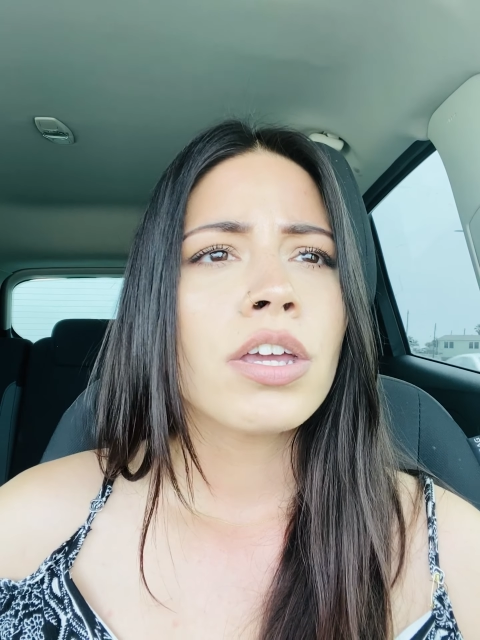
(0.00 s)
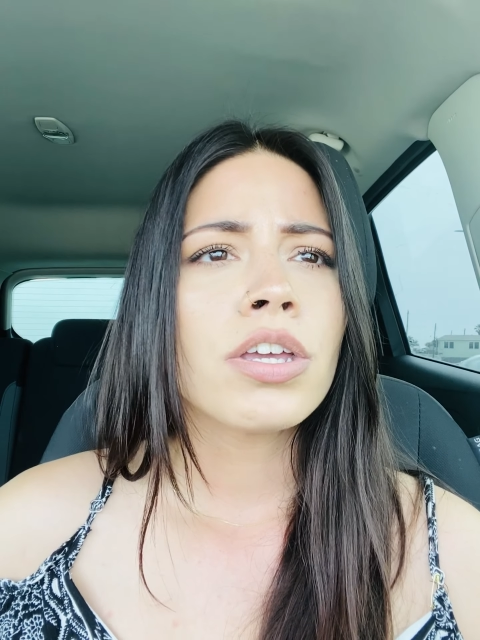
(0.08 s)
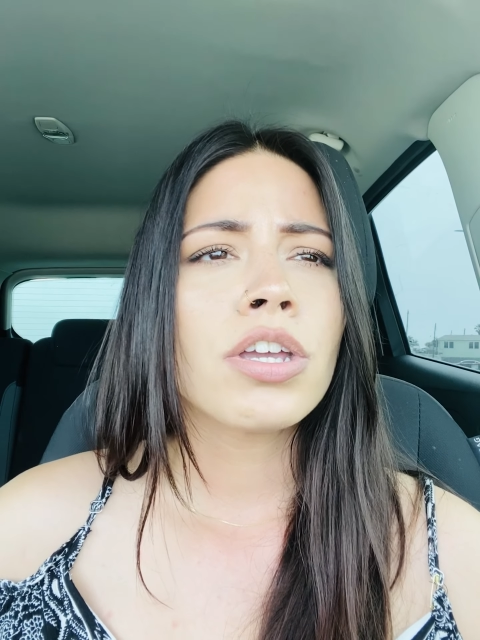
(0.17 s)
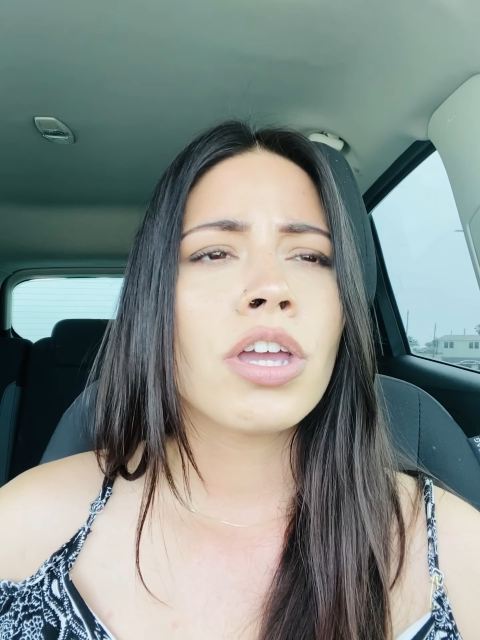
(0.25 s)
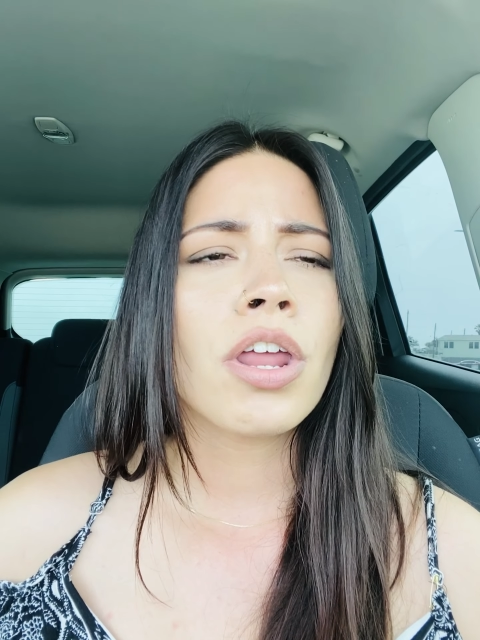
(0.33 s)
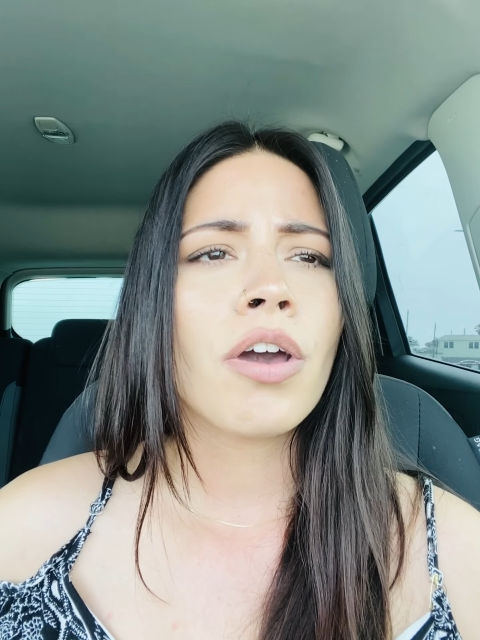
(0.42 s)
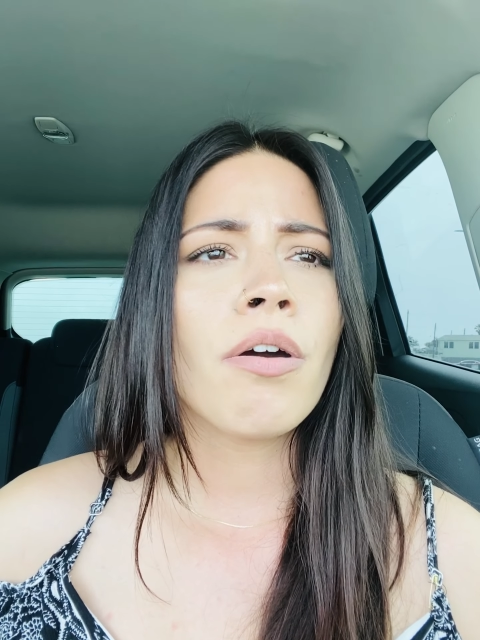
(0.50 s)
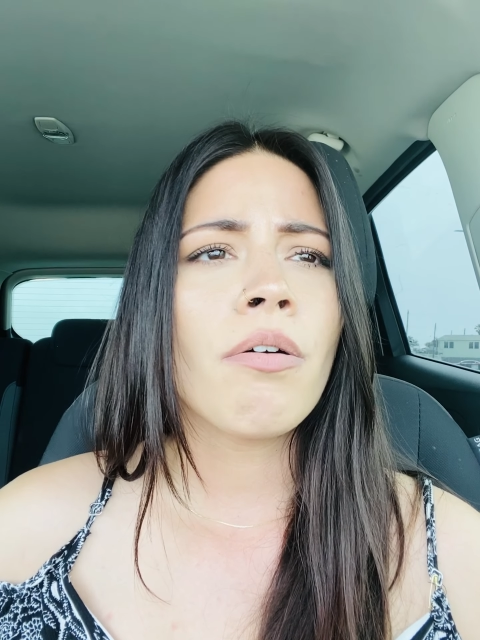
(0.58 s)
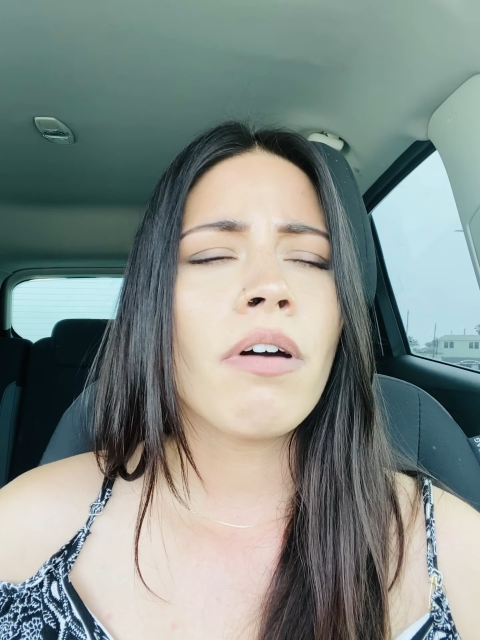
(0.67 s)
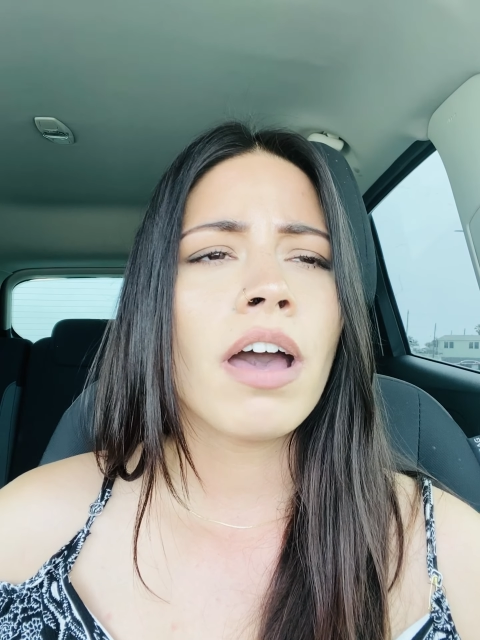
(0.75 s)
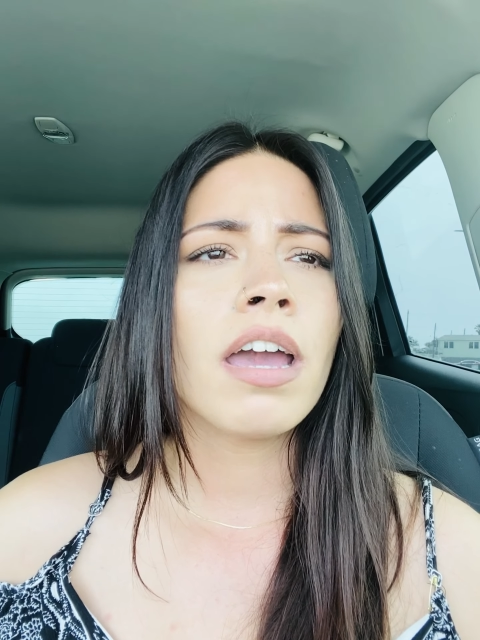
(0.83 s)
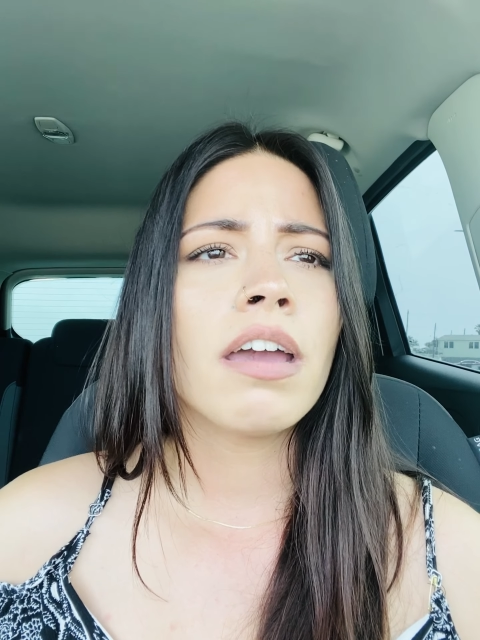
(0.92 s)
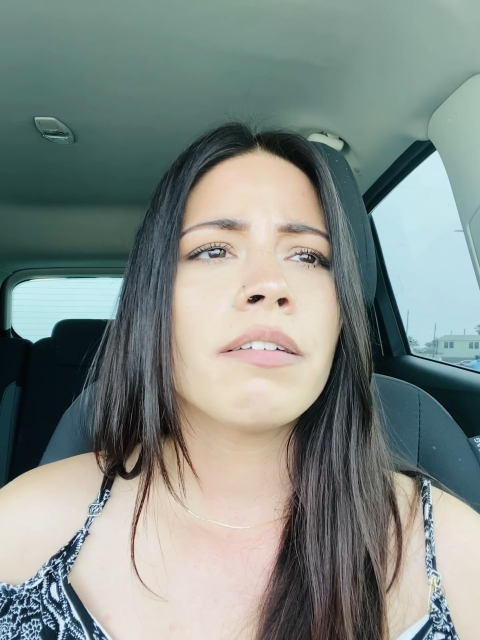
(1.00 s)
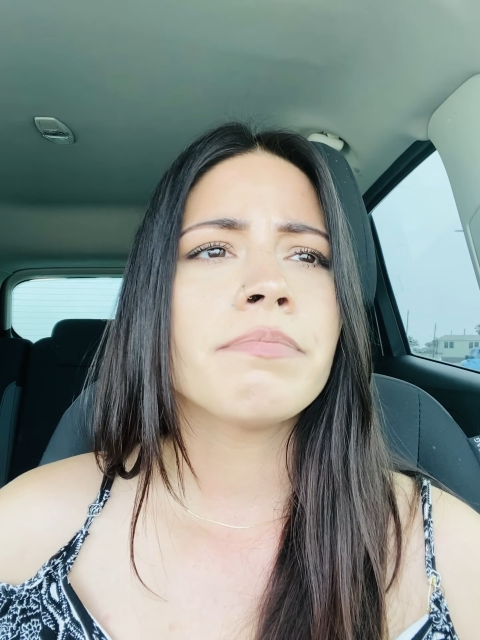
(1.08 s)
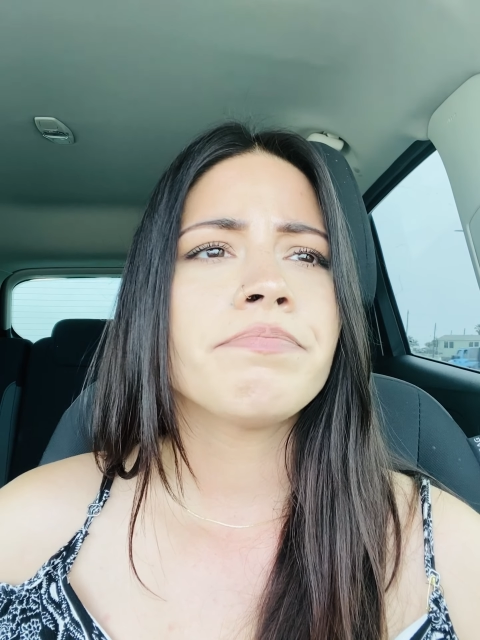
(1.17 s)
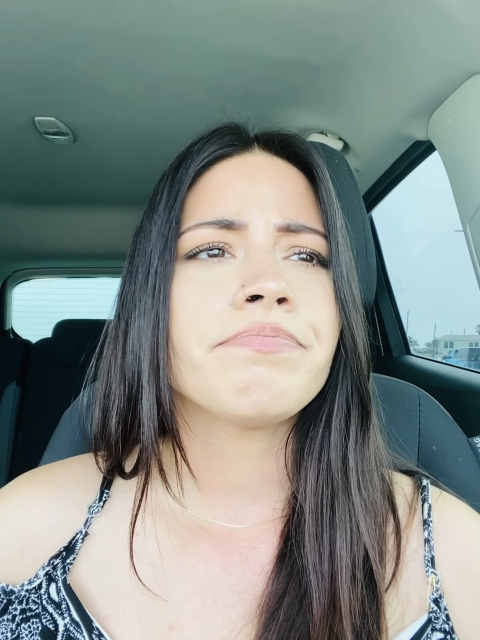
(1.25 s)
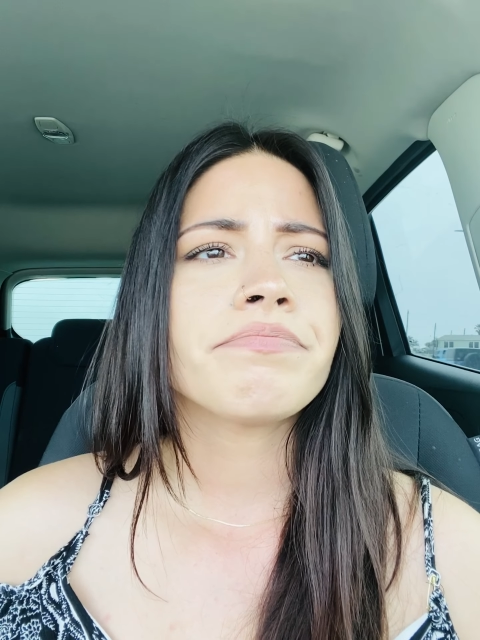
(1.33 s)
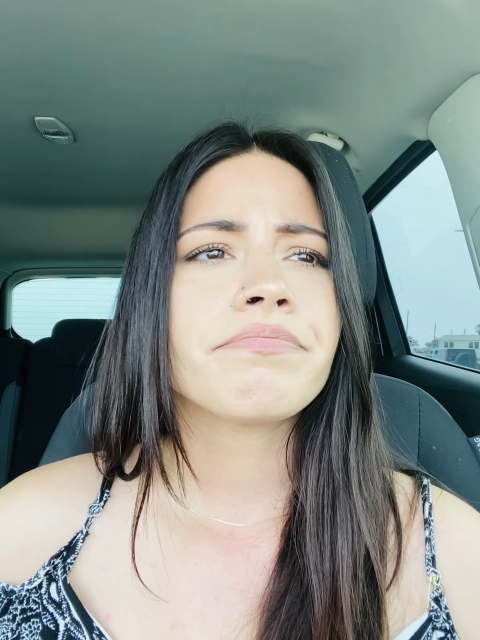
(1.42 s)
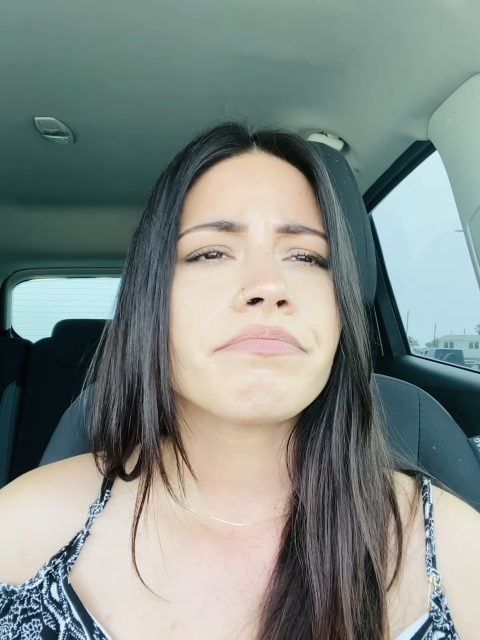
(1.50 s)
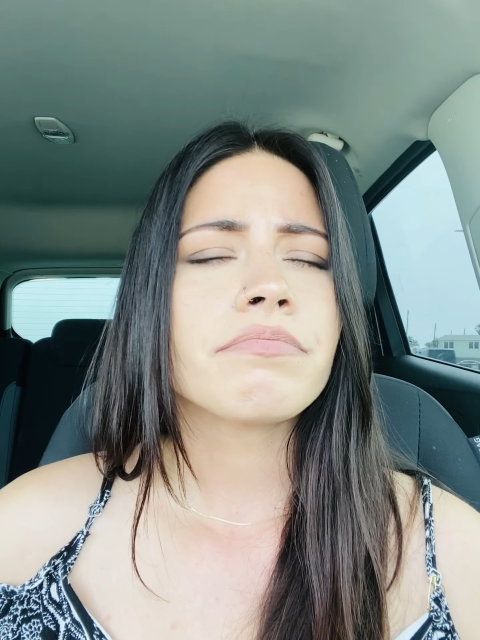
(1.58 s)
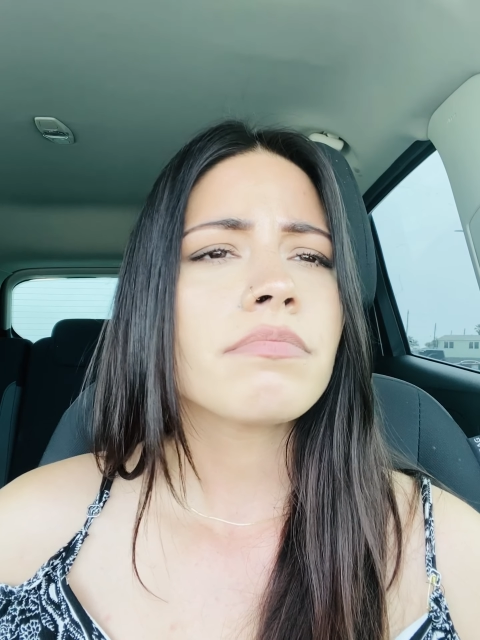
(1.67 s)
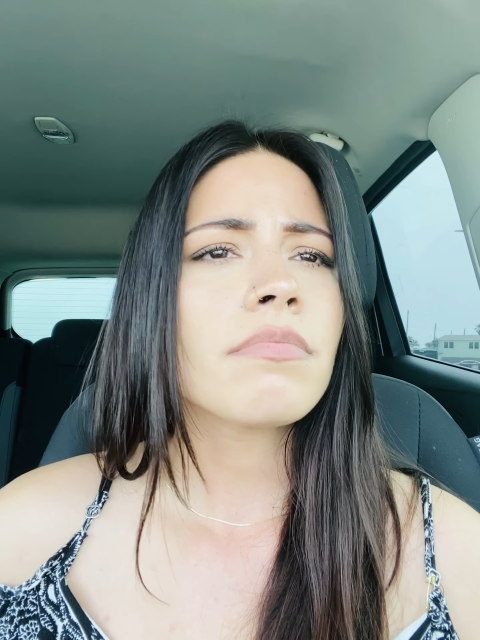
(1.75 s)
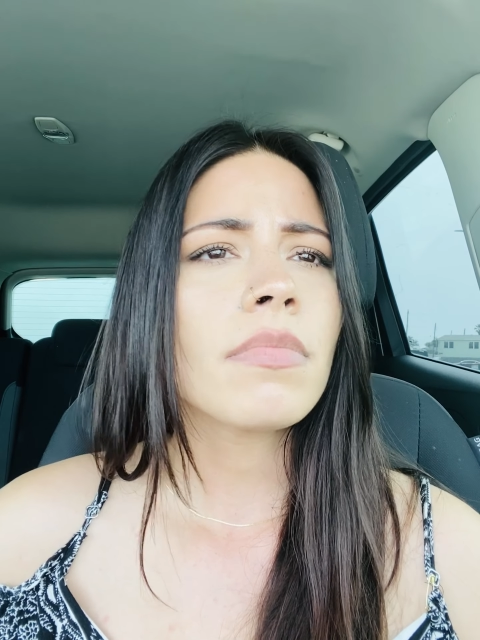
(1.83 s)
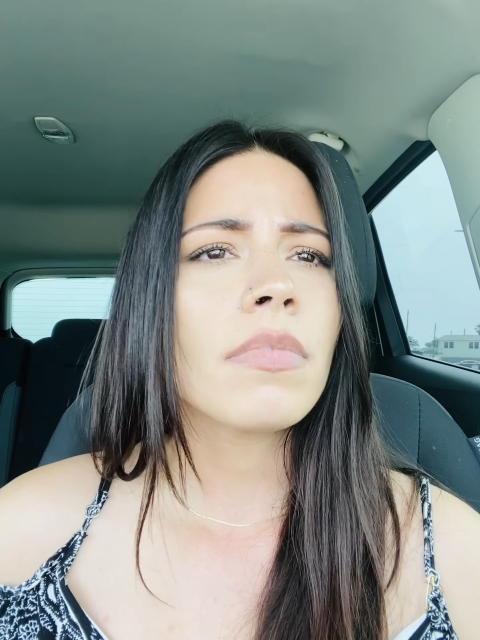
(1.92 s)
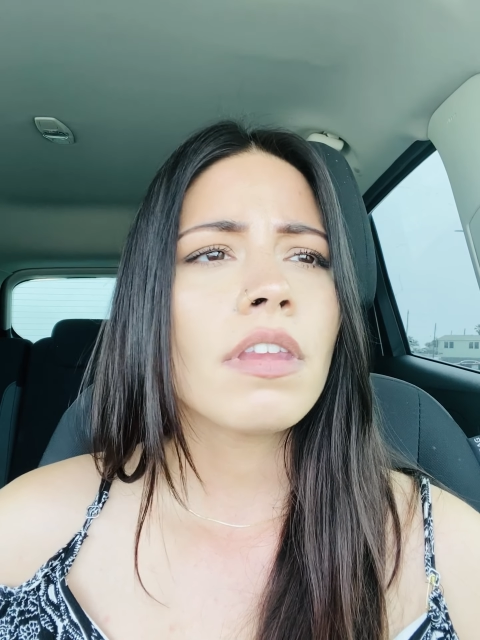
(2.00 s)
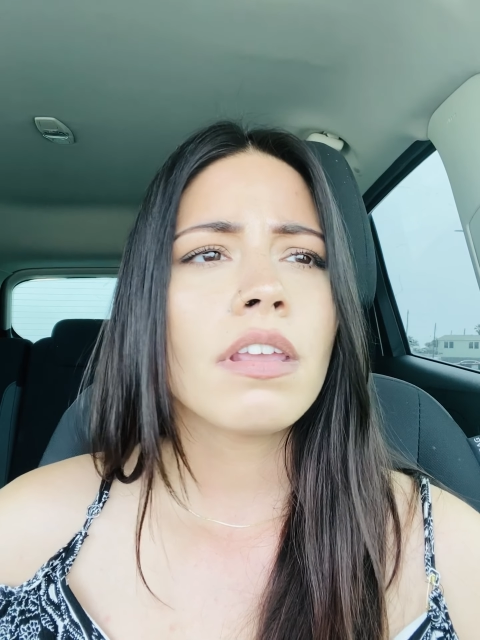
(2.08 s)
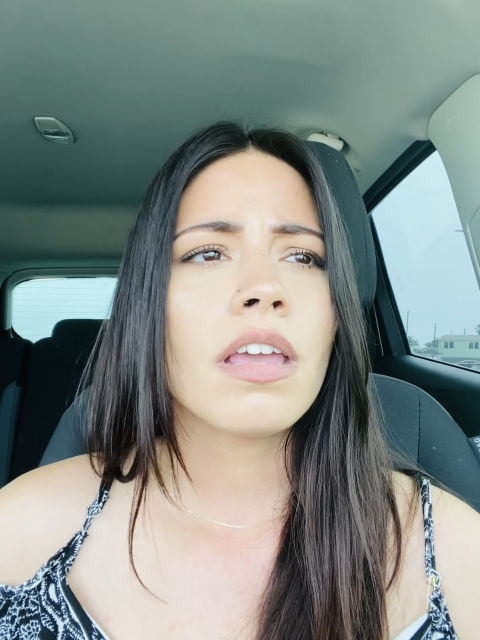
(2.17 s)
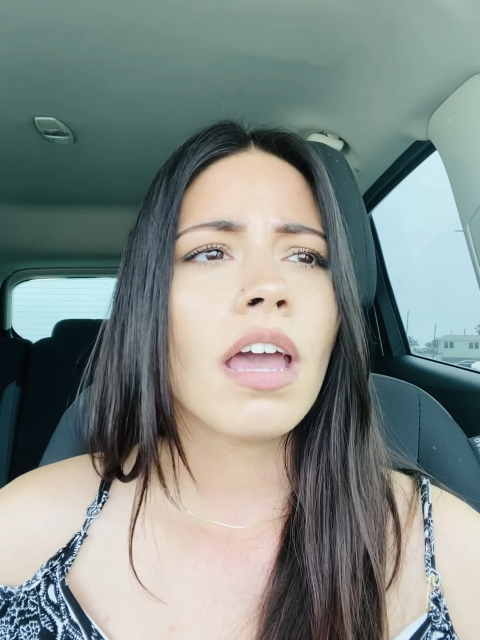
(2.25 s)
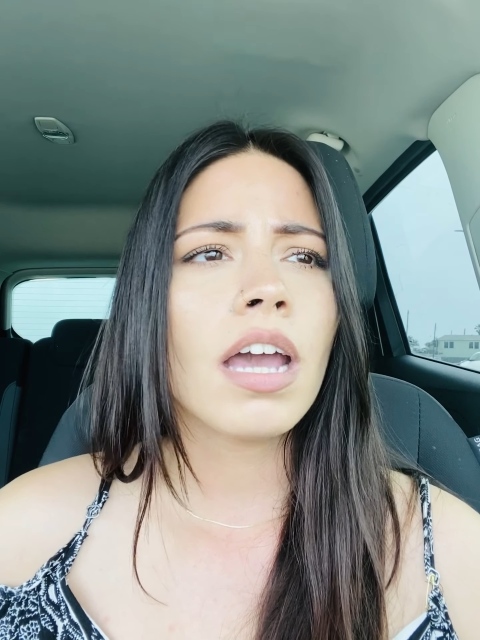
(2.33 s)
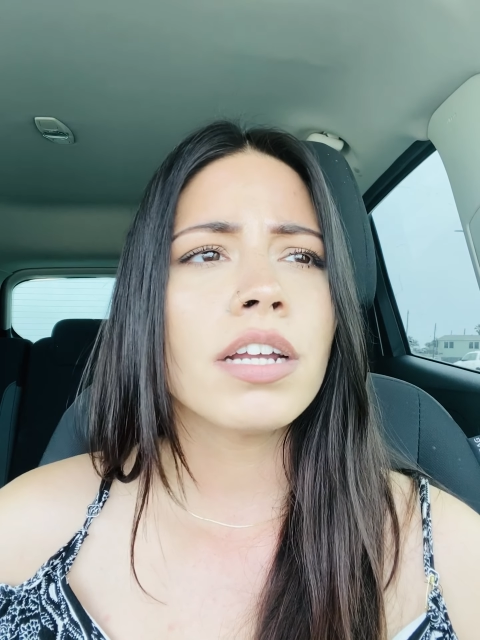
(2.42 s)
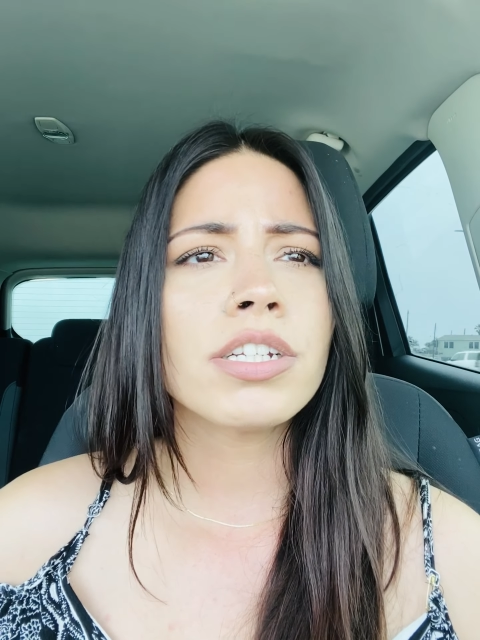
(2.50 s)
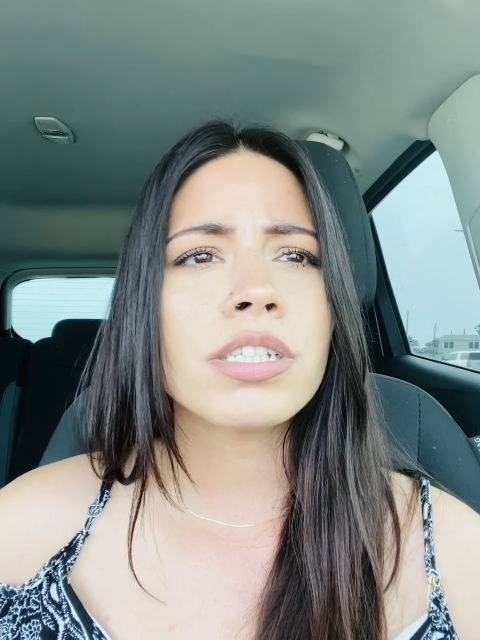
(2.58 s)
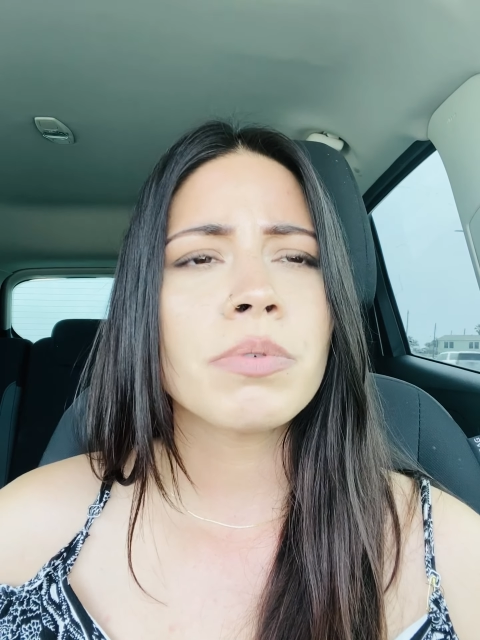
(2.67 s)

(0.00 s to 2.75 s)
you know, I just